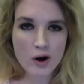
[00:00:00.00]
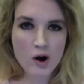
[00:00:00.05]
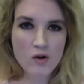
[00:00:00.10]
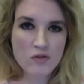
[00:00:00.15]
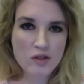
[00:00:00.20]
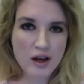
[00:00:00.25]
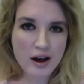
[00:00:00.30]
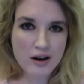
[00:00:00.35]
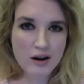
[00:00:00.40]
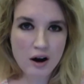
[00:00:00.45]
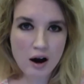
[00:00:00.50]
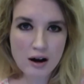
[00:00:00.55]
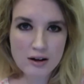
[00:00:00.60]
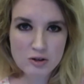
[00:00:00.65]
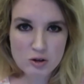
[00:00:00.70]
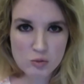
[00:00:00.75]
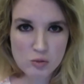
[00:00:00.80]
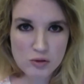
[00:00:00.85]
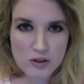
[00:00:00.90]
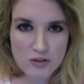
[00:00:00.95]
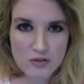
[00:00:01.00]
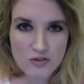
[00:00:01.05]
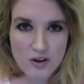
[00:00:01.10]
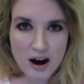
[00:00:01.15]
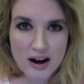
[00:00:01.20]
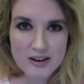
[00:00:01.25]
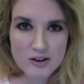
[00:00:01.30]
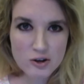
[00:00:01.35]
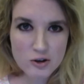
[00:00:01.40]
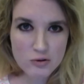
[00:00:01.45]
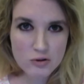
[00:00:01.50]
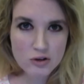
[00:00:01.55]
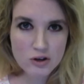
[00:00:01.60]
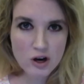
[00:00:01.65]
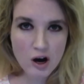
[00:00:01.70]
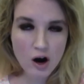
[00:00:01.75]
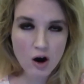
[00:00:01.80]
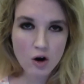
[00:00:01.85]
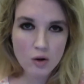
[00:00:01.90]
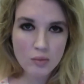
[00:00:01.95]
over that costume with a fine-tooth
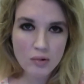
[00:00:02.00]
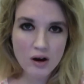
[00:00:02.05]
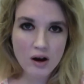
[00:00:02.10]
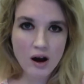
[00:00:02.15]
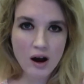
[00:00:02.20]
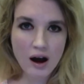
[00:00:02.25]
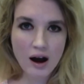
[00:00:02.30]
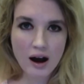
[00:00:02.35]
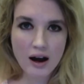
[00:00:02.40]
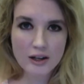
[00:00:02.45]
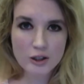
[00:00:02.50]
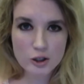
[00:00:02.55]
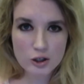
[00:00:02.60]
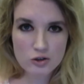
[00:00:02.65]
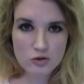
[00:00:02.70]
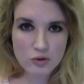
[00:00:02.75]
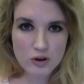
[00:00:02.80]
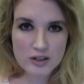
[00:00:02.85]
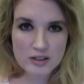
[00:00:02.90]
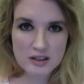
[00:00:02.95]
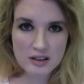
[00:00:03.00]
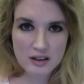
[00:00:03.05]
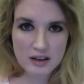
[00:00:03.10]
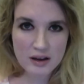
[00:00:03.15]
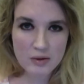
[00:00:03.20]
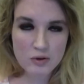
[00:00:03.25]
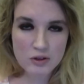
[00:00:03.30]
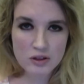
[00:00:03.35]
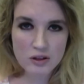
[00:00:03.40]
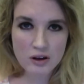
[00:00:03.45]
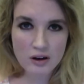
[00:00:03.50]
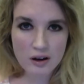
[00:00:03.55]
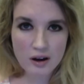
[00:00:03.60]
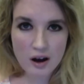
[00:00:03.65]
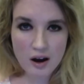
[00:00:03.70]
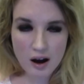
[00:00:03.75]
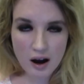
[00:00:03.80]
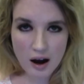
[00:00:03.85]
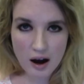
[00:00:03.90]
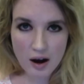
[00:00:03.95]
comb uh, just recently with the
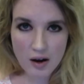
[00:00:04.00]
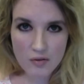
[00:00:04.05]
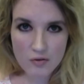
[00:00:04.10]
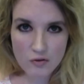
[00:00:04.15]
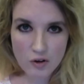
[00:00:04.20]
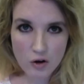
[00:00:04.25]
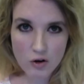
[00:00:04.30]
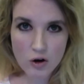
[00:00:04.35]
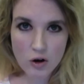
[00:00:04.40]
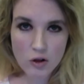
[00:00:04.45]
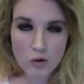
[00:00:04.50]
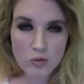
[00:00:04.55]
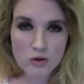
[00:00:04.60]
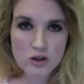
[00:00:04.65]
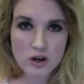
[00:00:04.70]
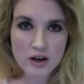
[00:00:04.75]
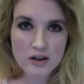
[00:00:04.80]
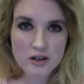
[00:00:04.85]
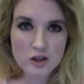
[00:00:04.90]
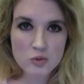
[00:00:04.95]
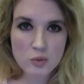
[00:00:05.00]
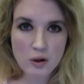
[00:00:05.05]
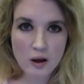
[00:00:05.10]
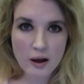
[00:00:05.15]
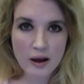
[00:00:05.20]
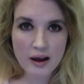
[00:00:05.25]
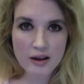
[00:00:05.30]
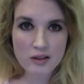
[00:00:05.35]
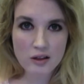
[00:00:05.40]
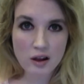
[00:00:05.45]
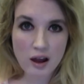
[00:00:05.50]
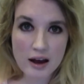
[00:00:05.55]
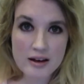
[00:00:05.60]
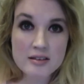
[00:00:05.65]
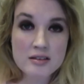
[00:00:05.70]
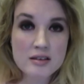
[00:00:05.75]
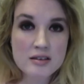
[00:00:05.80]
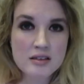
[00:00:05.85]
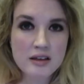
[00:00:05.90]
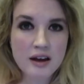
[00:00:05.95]
uh, photo that was on display at the
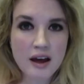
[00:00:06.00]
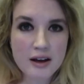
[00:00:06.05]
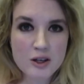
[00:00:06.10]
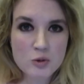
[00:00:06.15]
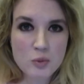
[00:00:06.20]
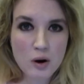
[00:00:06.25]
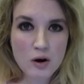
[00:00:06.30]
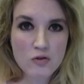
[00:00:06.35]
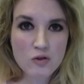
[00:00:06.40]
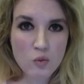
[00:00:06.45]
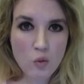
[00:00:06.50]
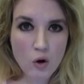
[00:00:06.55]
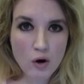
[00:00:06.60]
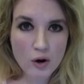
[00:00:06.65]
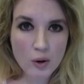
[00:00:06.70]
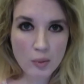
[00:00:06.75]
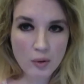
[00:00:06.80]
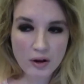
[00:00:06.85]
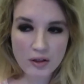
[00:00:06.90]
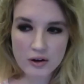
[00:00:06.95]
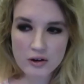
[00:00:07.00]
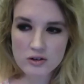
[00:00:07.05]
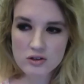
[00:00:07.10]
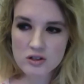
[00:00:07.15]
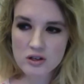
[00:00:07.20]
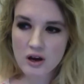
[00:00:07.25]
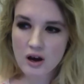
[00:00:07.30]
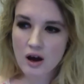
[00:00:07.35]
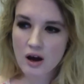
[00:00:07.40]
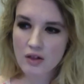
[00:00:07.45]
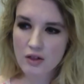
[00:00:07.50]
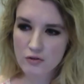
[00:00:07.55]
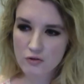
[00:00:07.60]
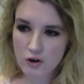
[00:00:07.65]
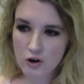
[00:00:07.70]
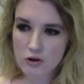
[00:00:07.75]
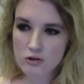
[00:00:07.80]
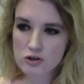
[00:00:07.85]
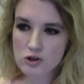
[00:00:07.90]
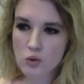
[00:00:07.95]
licensing expo for warner brothers the
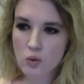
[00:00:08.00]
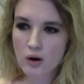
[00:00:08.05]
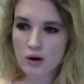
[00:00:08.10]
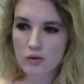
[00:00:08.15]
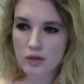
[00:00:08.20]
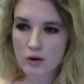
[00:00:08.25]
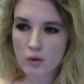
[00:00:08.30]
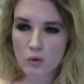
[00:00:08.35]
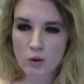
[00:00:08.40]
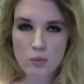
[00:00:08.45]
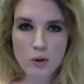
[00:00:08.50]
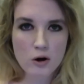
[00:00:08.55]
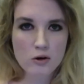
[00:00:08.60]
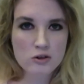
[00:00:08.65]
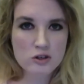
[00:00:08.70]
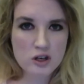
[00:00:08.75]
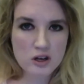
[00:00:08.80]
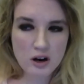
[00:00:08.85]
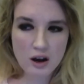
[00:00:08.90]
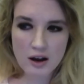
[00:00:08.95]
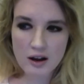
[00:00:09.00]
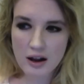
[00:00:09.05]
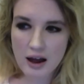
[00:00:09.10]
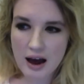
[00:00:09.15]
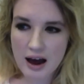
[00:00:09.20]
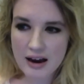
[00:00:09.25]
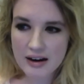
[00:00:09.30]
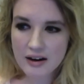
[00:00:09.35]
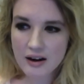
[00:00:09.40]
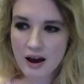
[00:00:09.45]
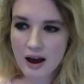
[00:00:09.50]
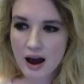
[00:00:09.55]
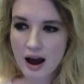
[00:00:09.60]
photos that were, that were posted online.